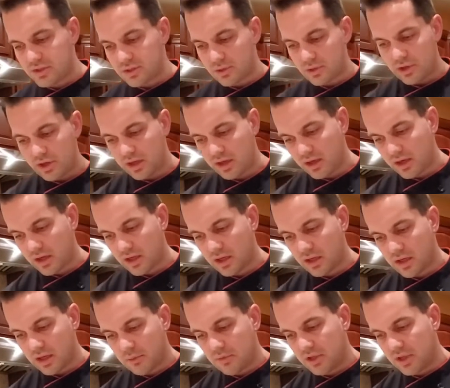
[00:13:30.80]
or you can cut it
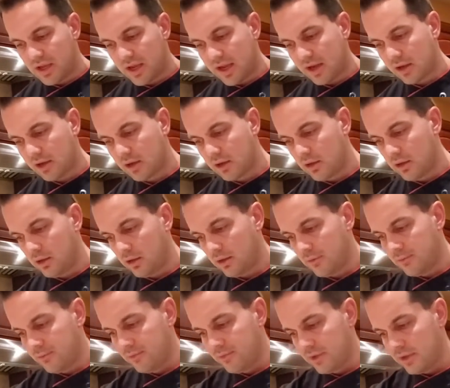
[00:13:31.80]
up
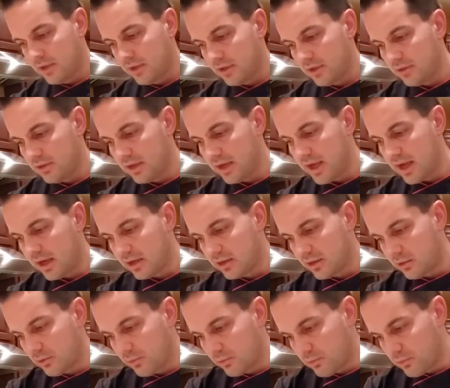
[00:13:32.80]
diagonal.
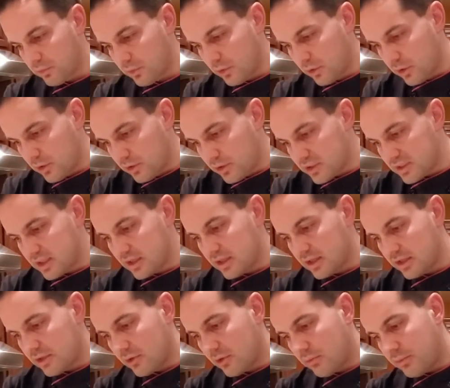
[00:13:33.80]
Diagonal looks a
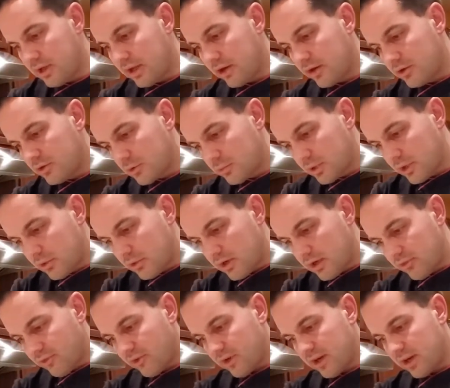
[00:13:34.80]
little better, to be
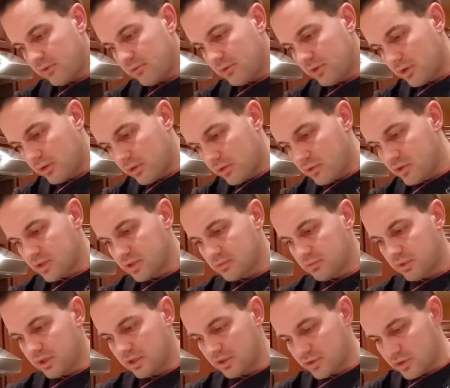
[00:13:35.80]
quite frank with you. Just
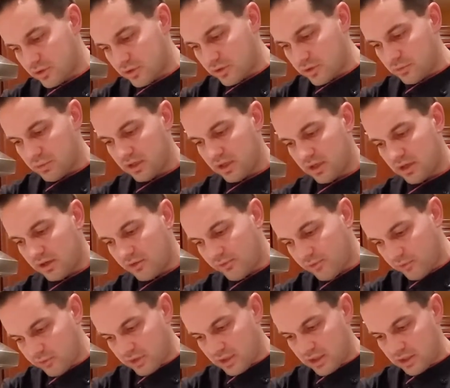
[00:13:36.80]
make sure to be
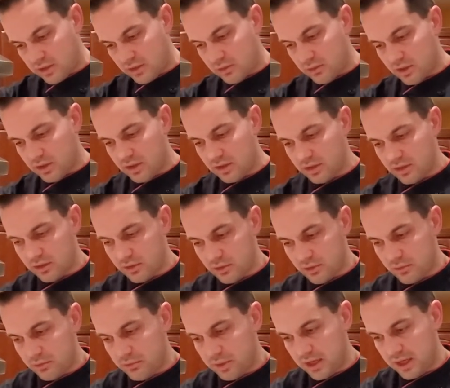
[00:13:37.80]
careful not to cut
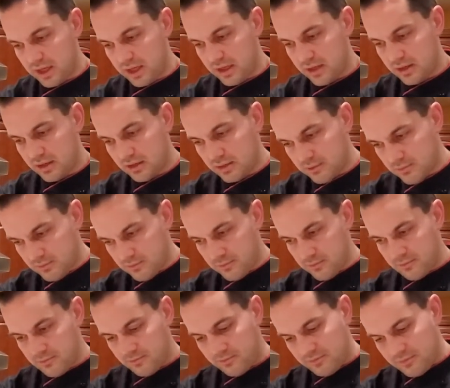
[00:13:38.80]
your pan
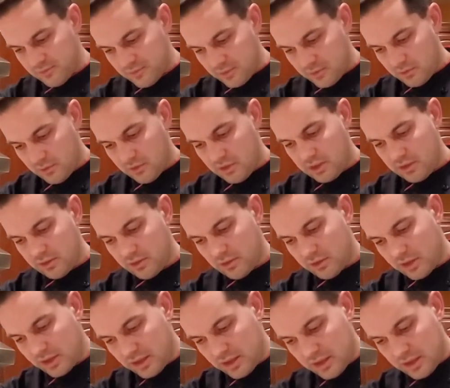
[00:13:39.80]
while you're
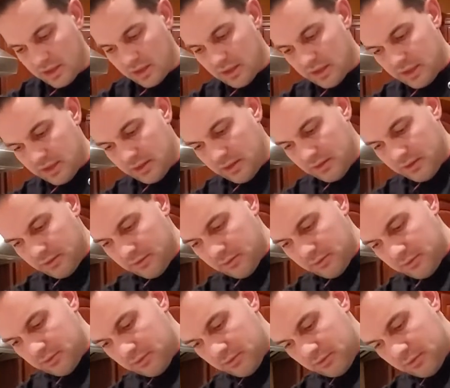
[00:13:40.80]
cutting it,
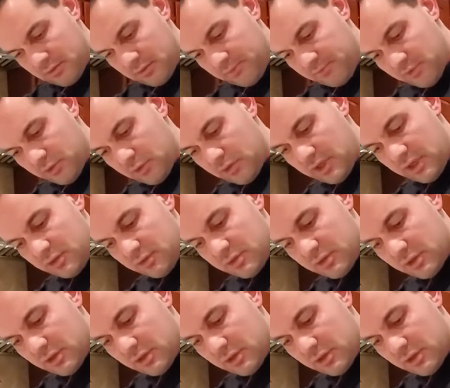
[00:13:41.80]
or not to